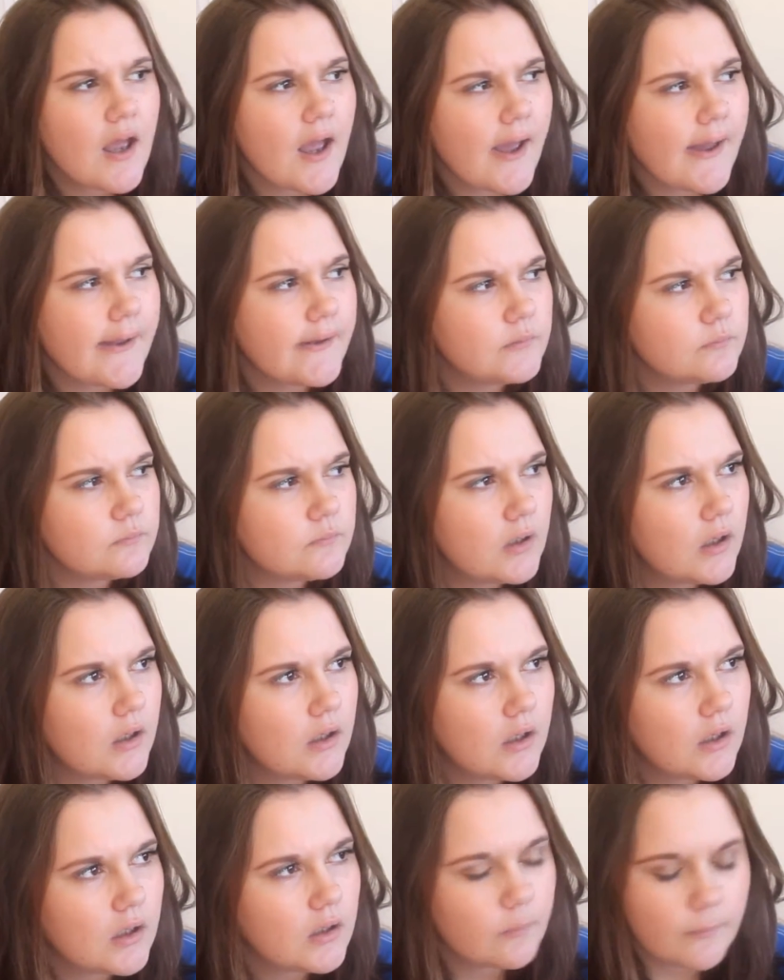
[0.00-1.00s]
When
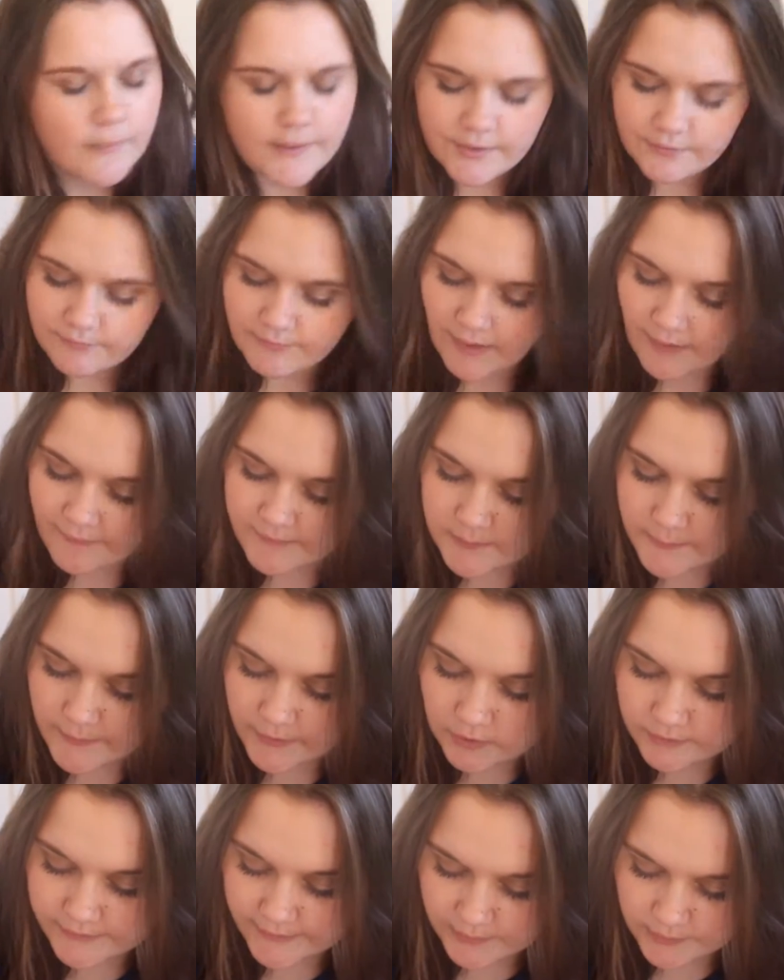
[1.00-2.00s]
it arrived at my
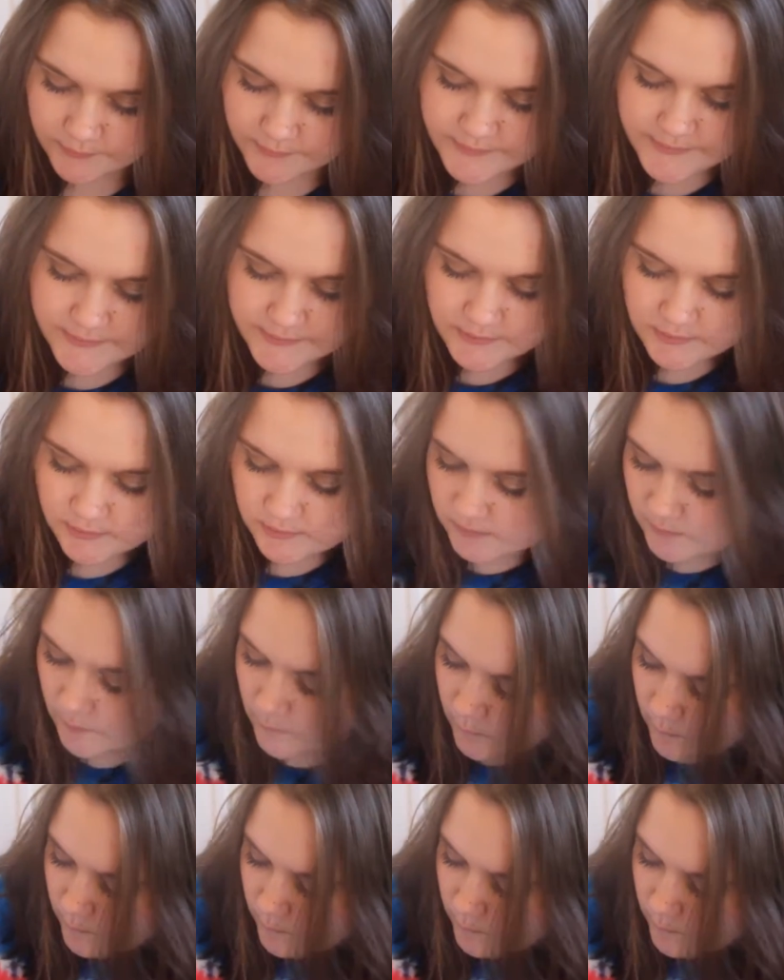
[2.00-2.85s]
old house,